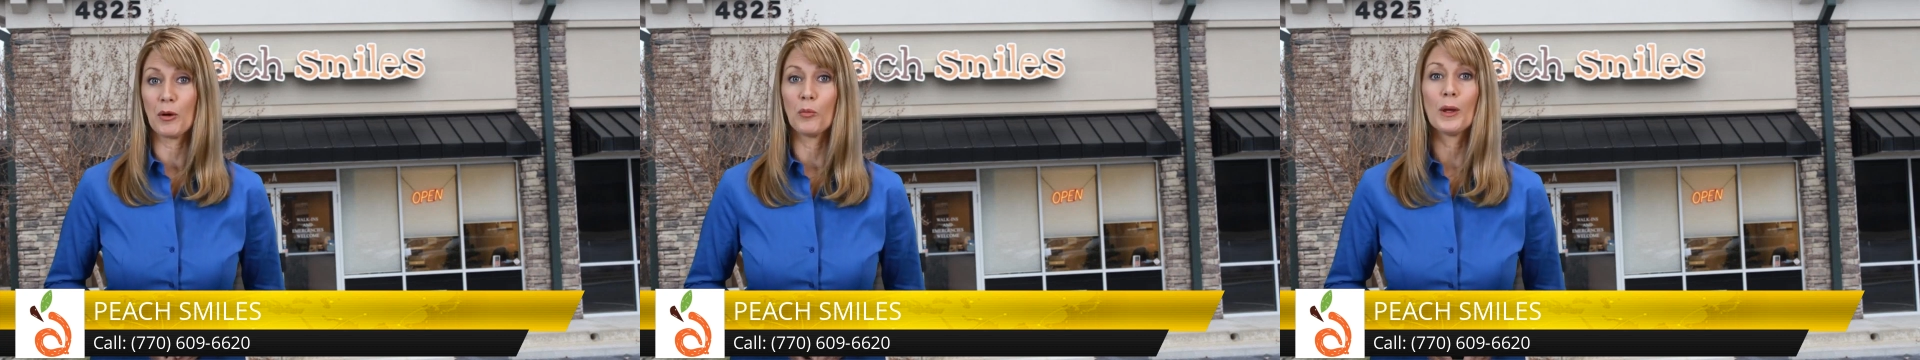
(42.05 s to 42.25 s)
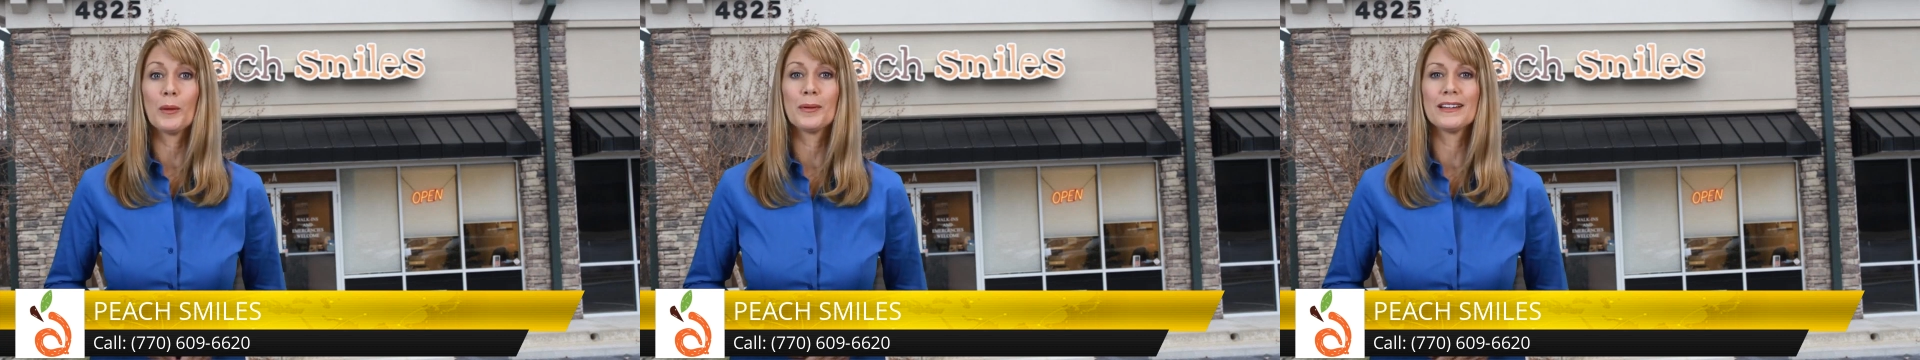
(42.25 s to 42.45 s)

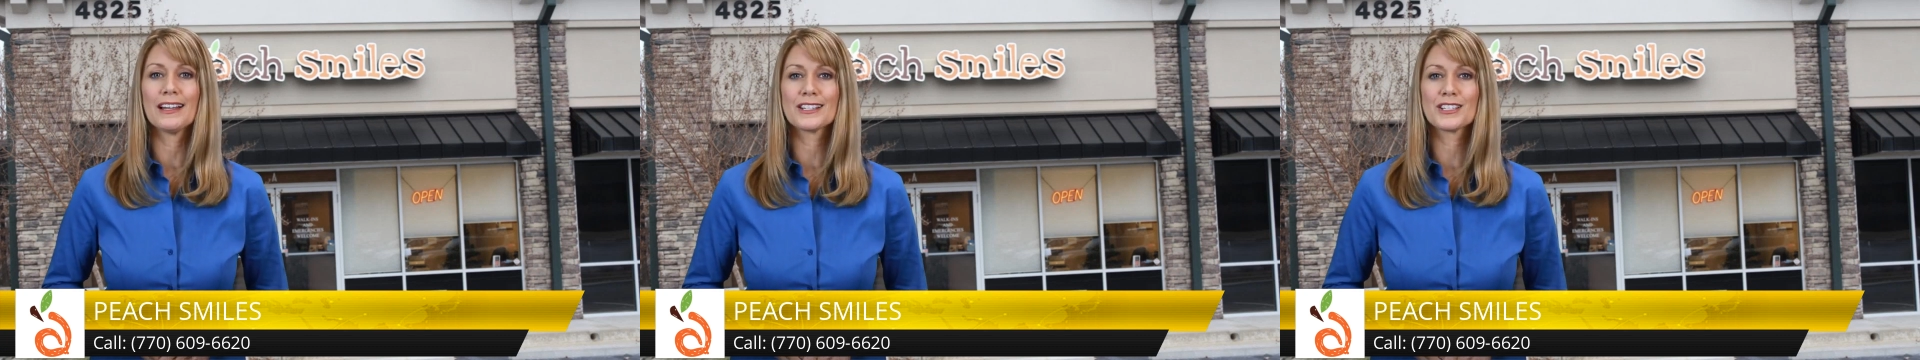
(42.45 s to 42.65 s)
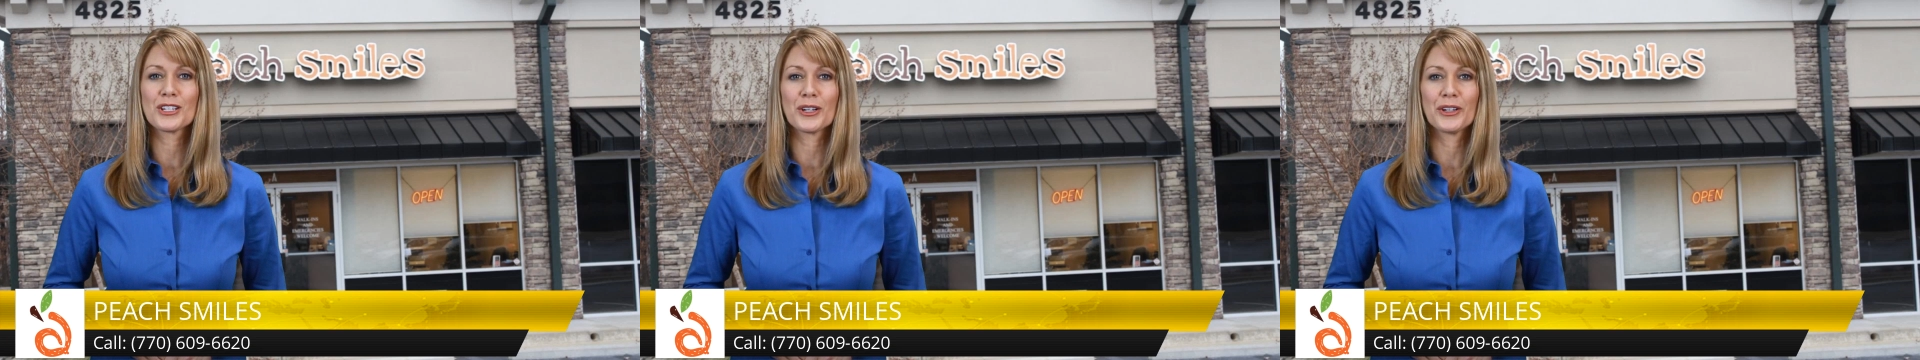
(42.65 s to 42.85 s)
we would
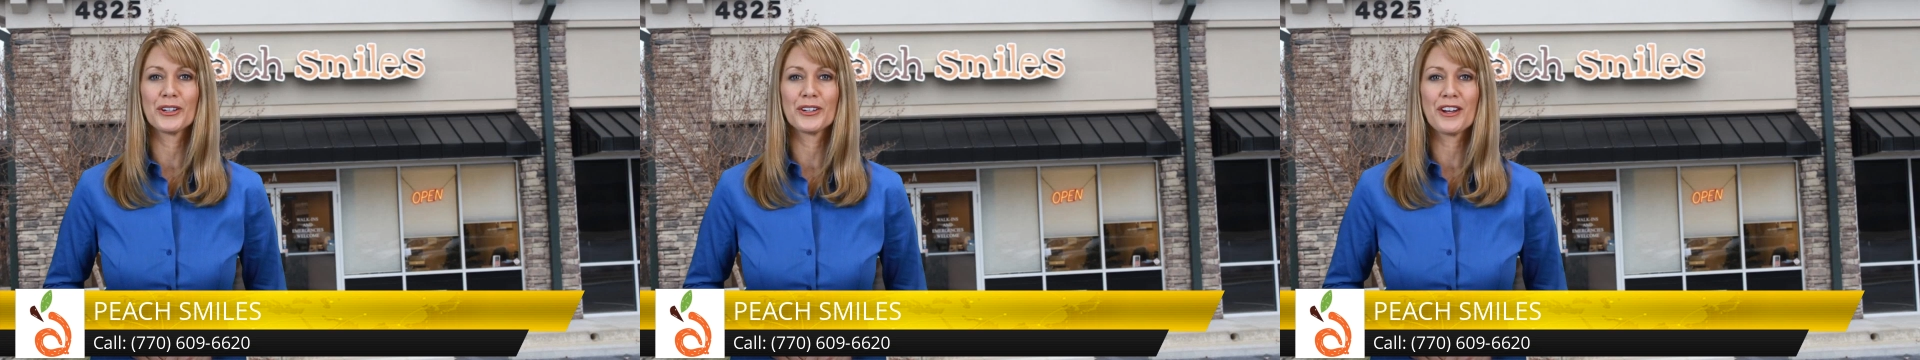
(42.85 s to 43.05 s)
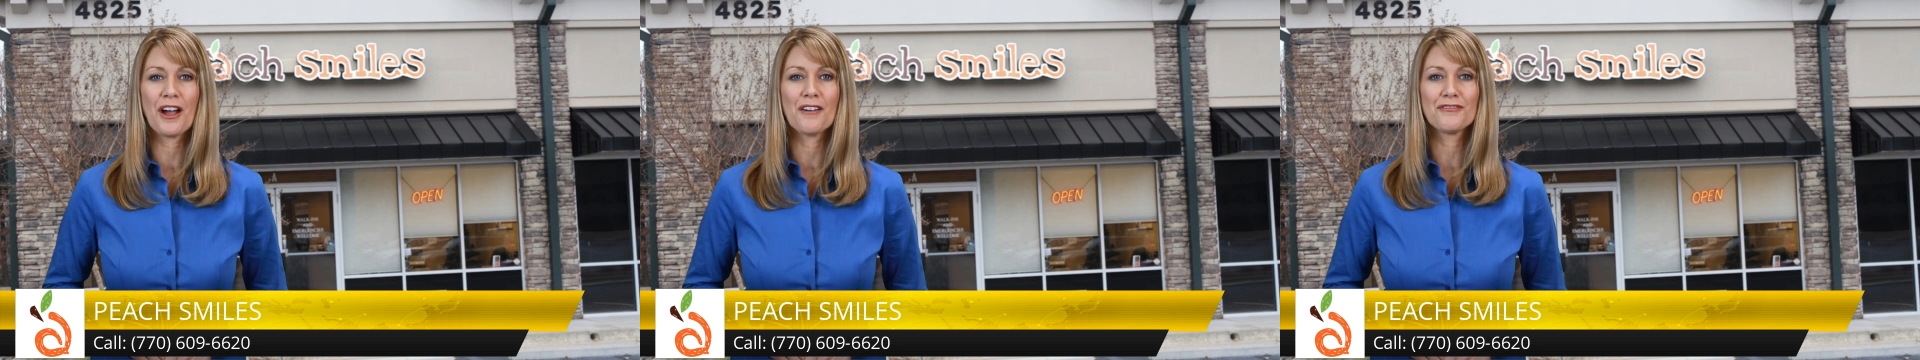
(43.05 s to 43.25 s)
like to
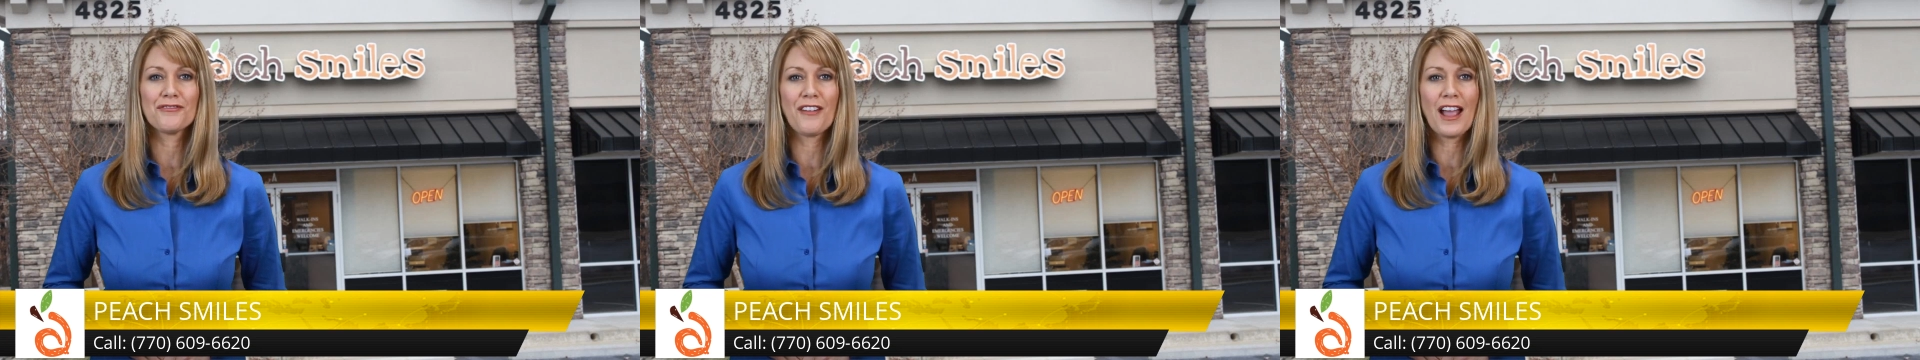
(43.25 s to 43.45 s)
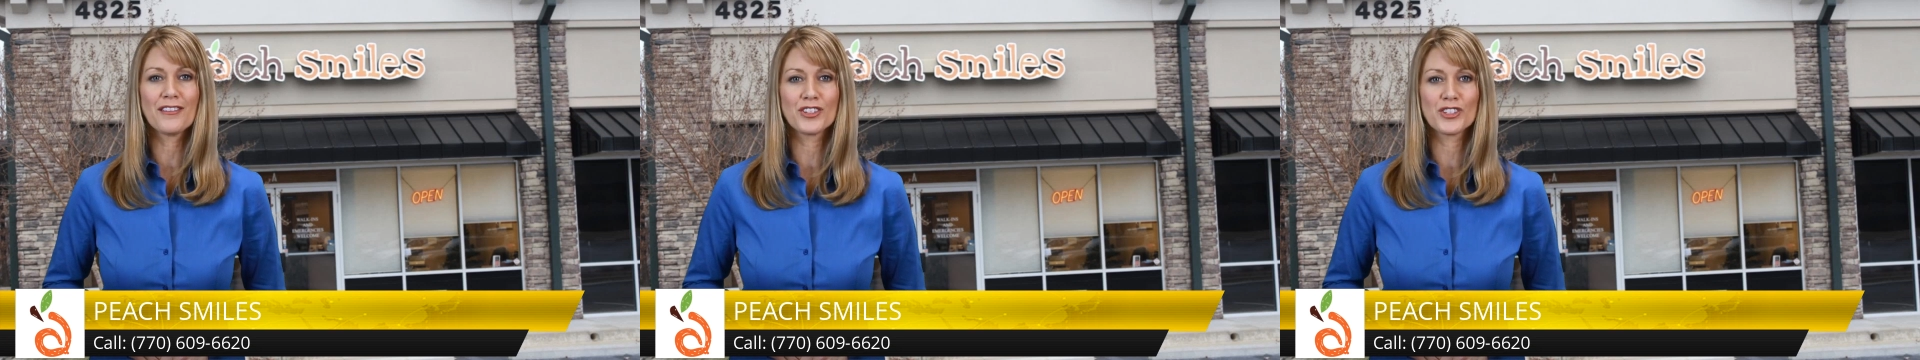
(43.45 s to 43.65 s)
earn a
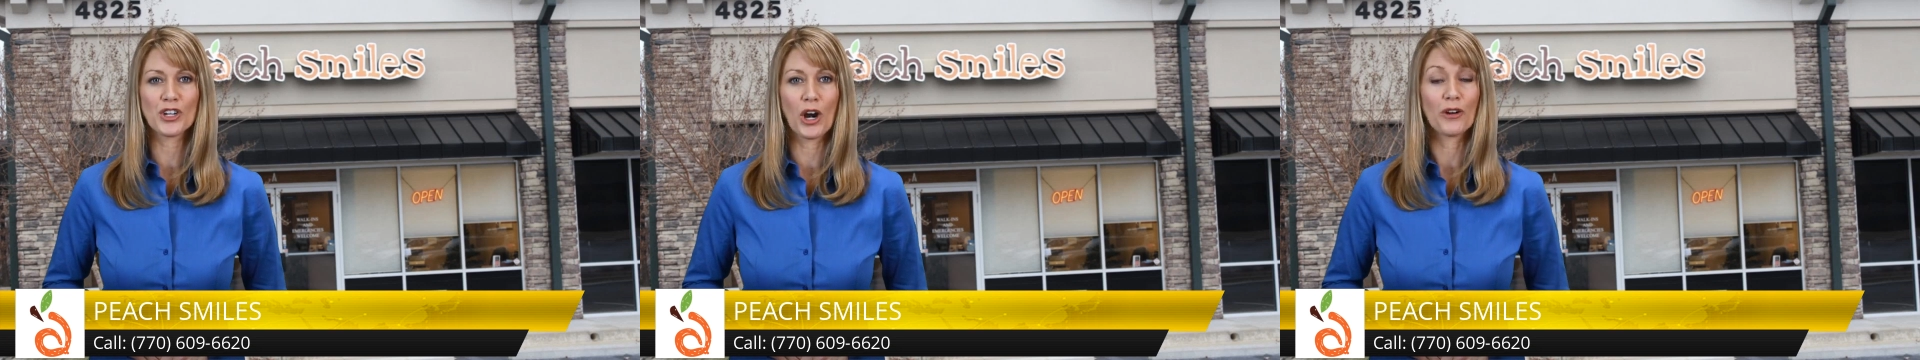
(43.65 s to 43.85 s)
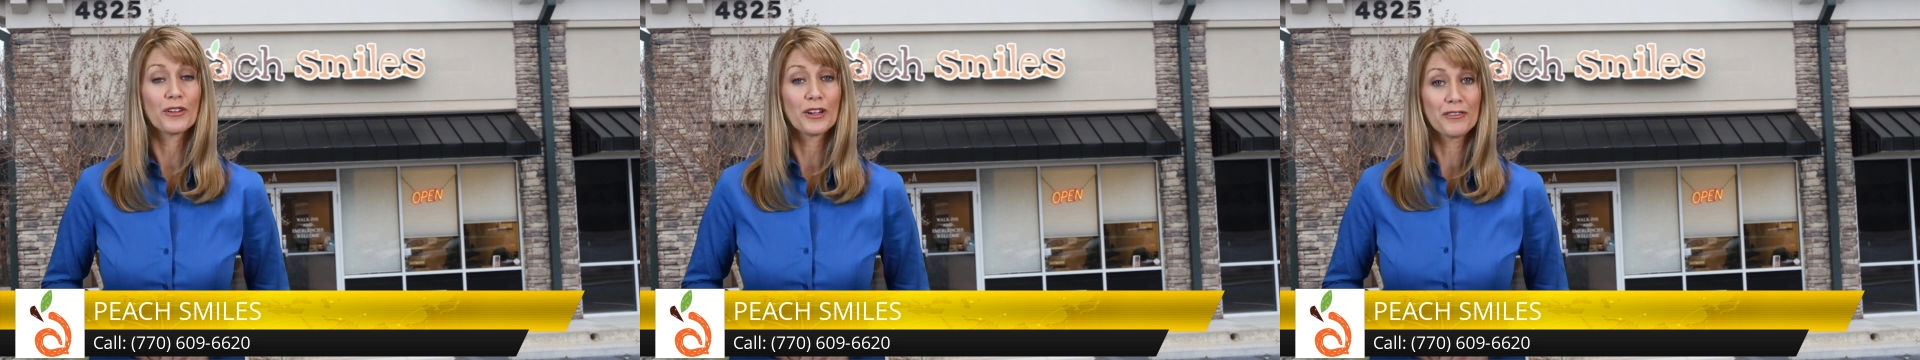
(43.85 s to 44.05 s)

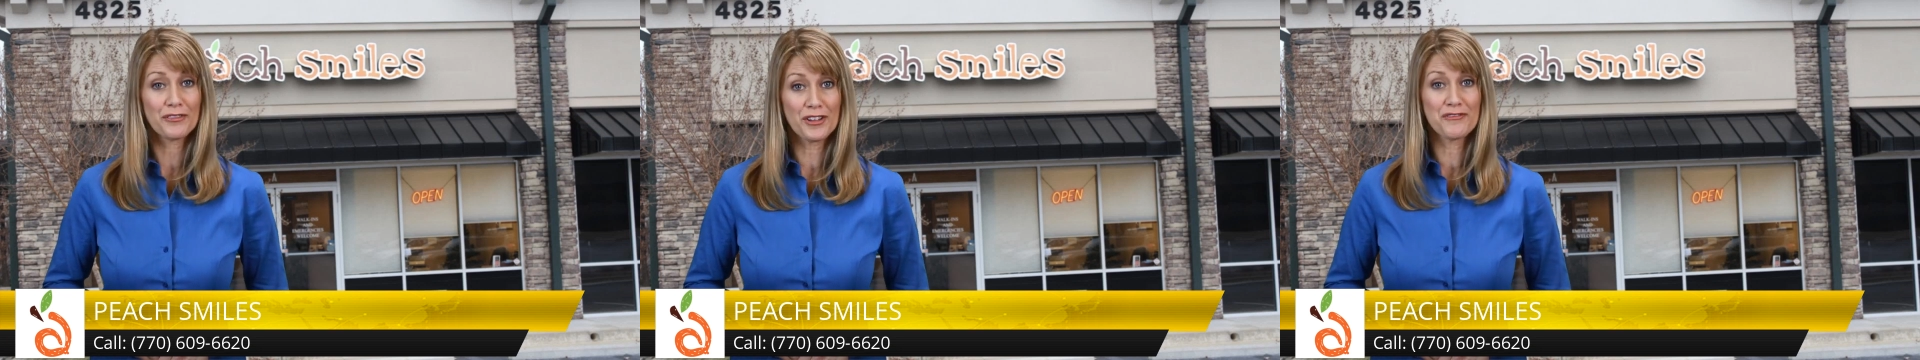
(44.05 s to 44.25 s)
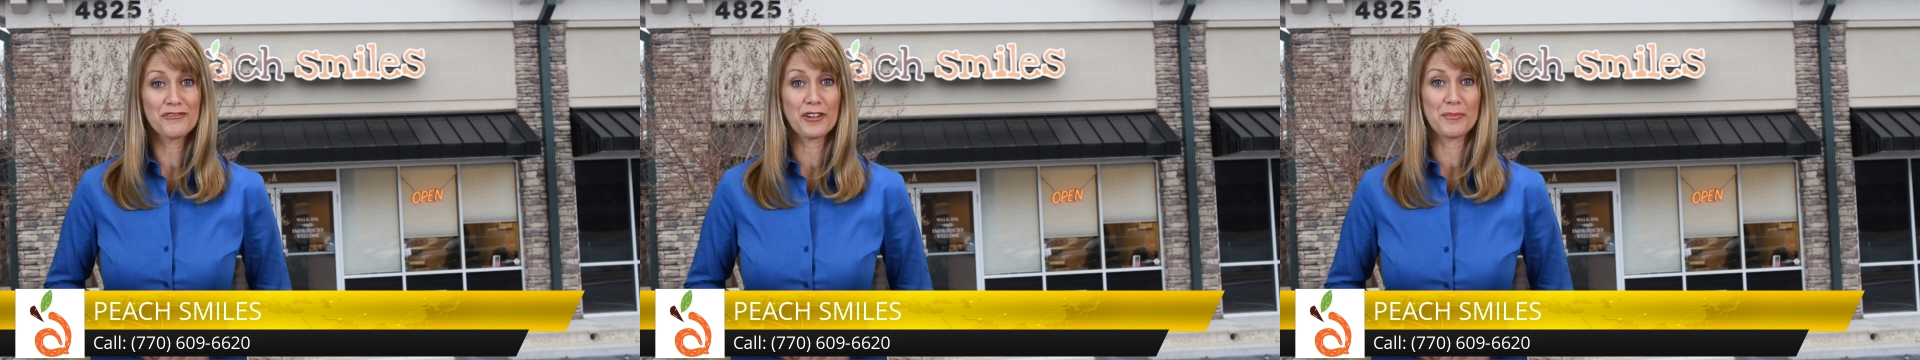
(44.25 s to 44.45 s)
five-star
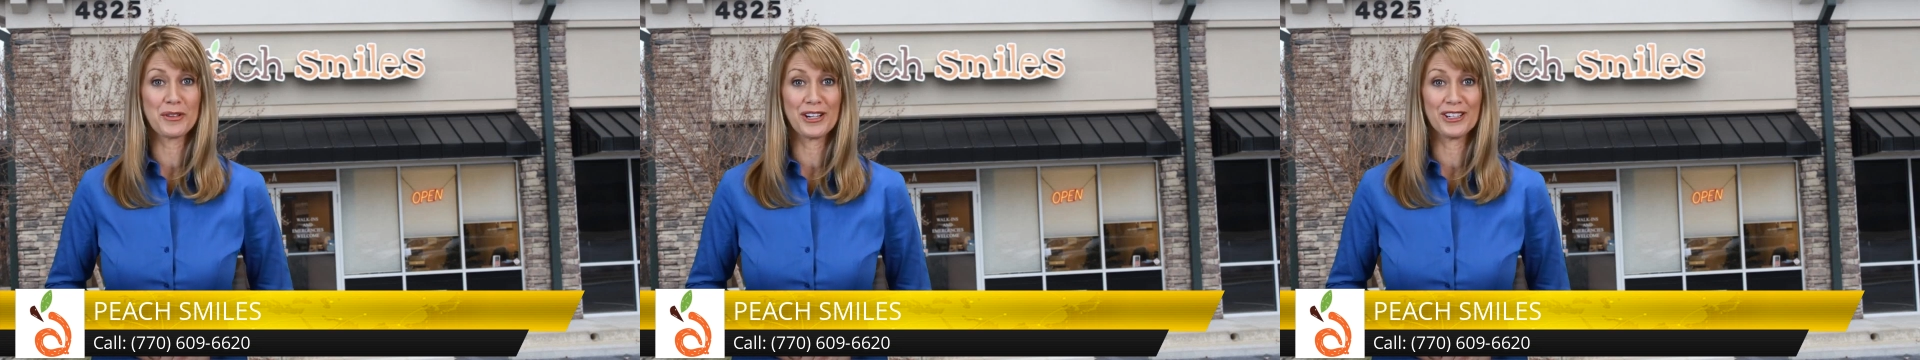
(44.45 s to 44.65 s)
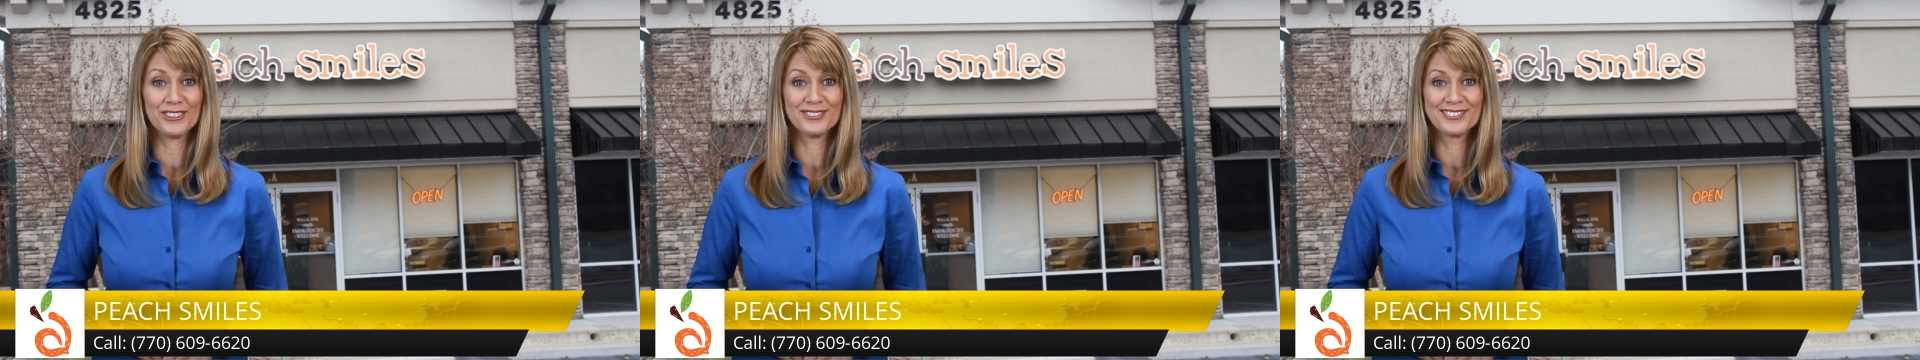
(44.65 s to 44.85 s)
review from
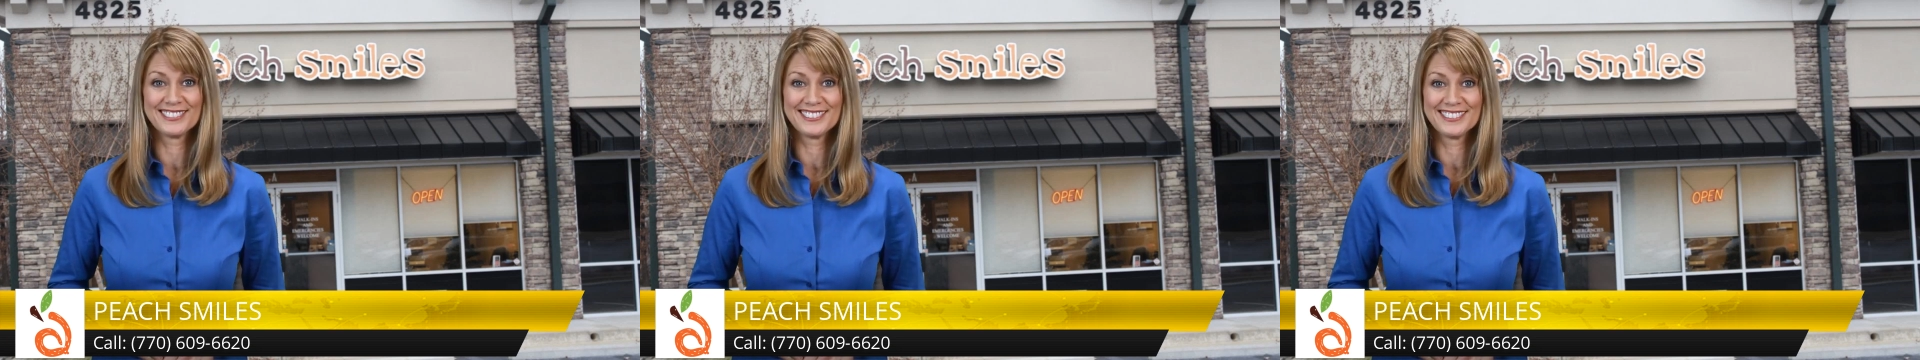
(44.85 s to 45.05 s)
you.